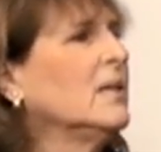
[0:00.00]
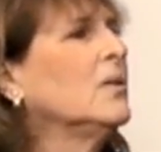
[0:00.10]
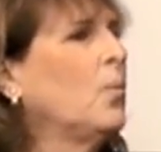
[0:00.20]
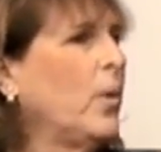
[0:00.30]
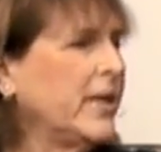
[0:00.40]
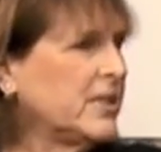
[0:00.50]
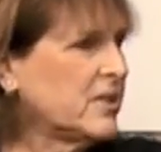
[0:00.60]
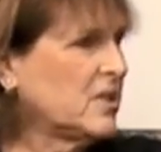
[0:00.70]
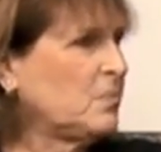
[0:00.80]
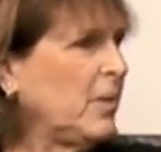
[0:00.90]
when to
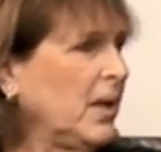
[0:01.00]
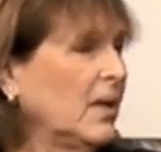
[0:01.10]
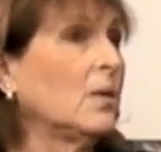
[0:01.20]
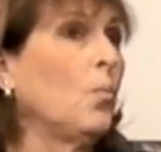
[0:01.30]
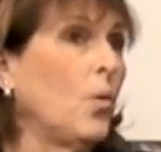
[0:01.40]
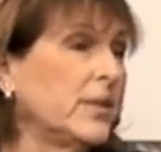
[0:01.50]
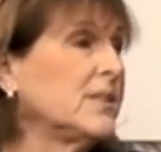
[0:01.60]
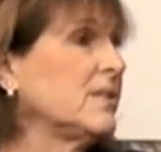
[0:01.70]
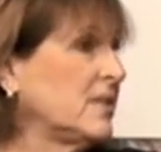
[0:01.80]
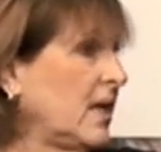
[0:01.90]
speak, and what
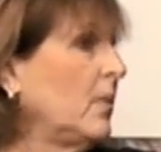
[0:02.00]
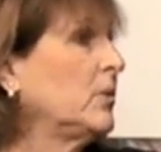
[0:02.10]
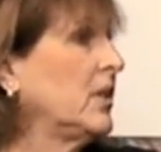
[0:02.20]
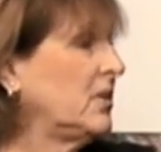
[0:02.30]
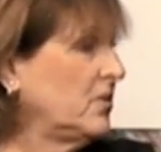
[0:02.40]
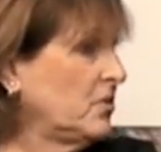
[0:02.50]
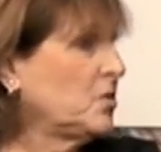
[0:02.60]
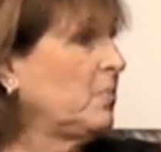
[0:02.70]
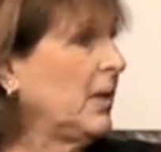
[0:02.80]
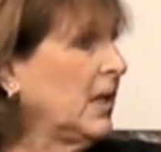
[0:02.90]
to say when they do
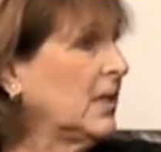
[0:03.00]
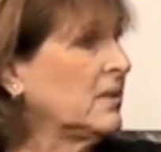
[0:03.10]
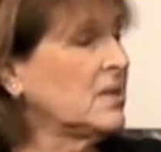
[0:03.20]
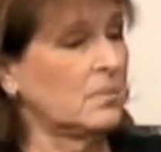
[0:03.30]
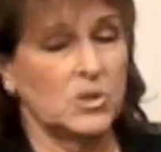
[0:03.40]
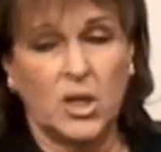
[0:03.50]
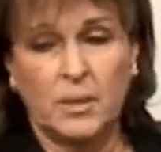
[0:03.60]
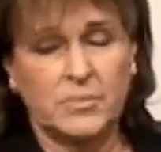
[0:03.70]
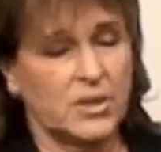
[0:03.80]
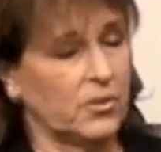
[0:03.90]
speak. And
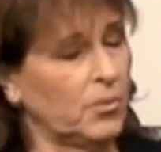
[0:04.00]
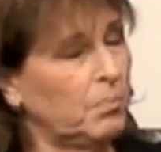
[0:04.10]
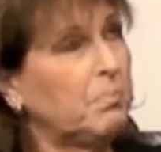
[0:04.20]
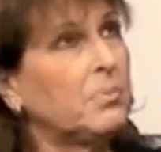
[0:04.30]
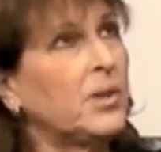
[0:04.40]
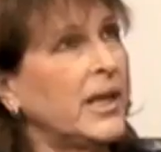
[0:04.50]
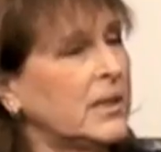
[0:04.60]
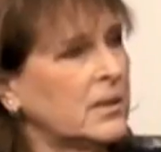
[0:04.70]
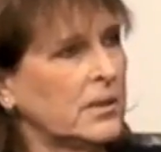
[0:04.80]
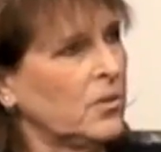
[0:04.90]
sometimes there are
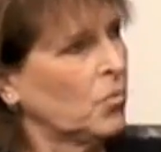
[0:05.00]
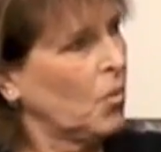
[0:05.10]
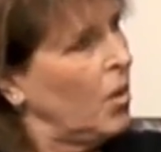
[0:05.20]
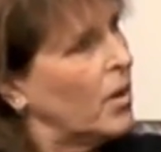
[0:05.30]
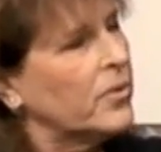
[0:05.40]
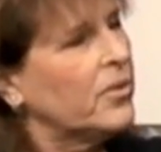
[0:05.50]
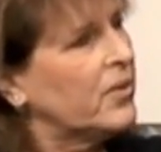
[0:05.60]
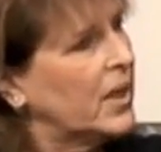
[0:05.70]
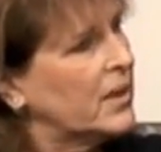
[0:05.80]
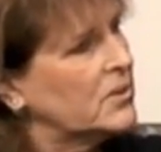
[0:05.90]
blatantly wrong
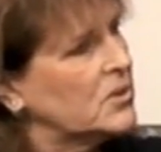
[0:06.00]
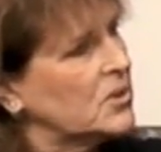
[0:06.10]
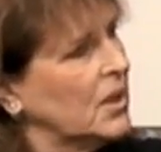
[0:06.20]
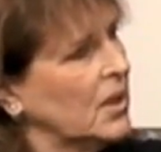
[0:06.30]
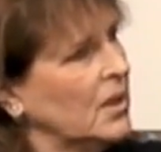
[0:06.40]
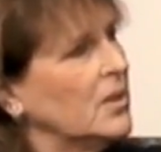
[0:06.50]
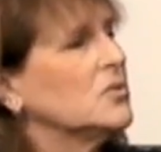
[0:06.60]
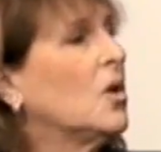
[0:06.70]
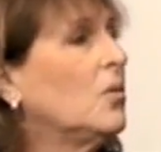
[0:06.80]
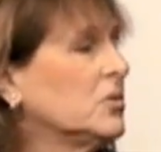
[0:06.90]
things
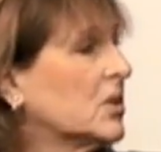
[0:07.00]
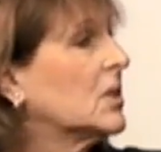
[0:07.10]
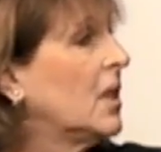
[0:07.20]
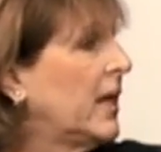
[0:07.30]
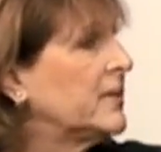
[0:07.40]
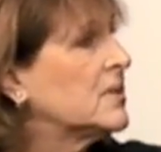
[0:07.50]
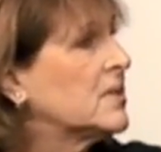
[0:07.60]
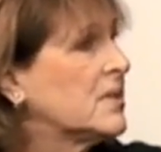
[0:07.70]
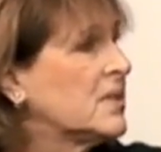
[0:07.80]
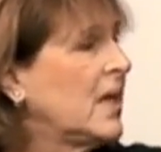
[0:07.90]
told to clients
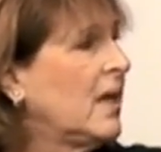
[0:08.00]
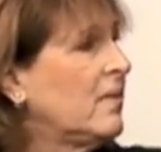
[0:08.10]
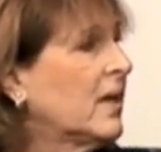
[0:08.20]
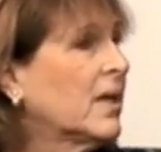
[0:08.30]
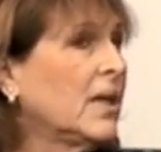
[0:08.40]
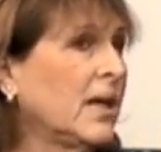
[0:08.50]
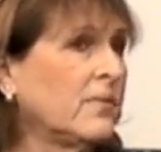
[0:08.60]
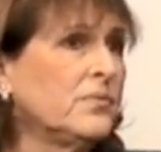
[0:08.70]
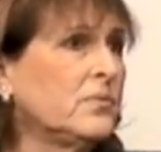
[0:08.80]
to say that can have